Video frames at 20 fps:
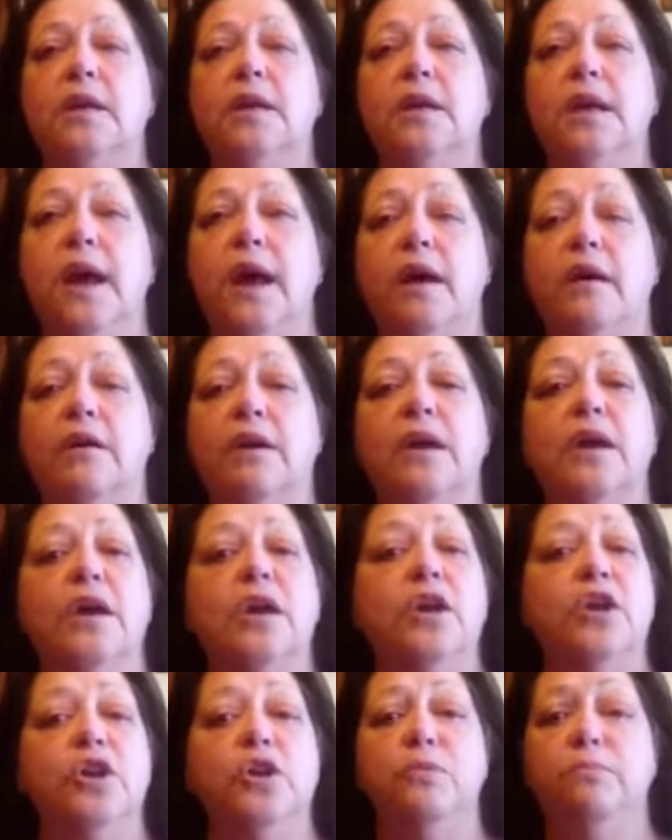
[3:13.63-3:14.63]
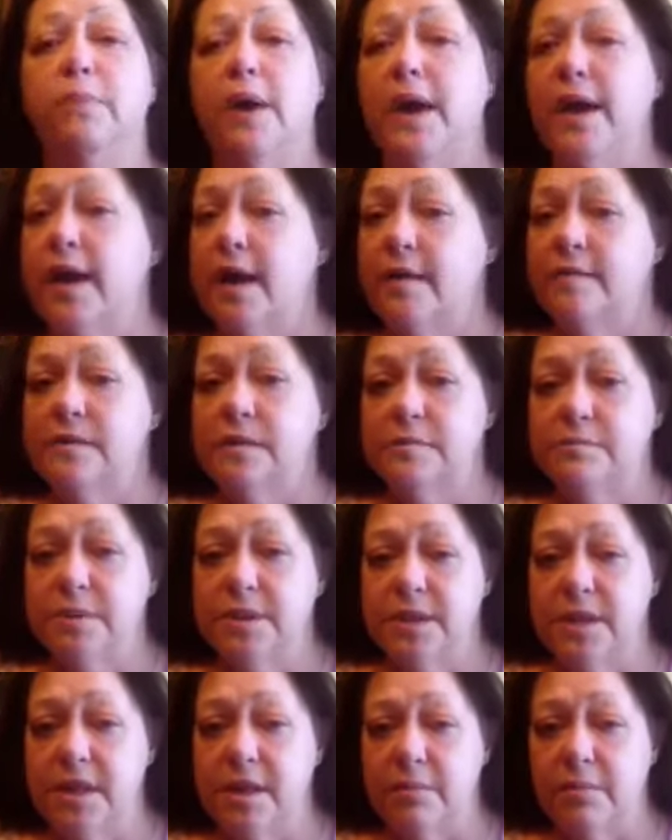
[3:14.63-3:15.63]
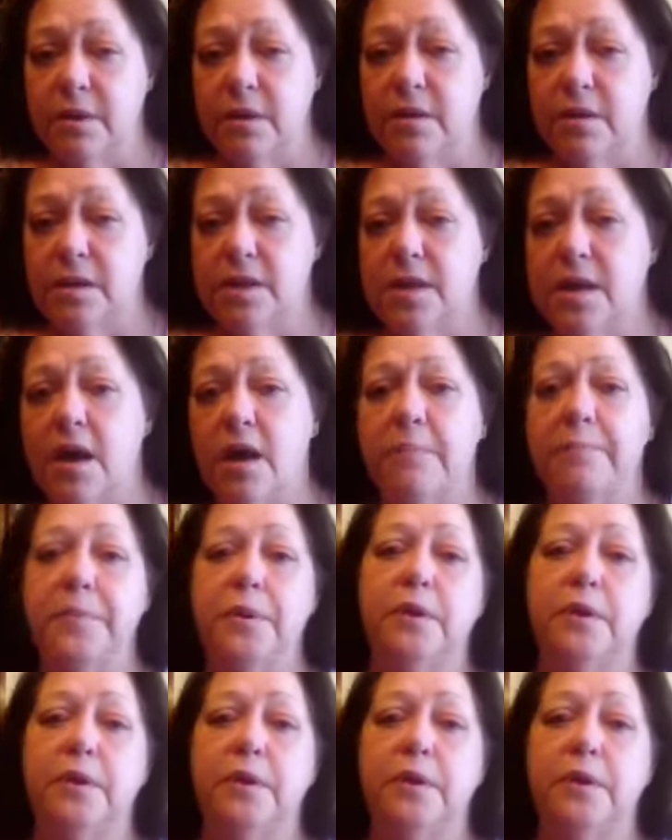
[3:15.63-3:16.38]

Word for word: Now, you may have some skim on the top.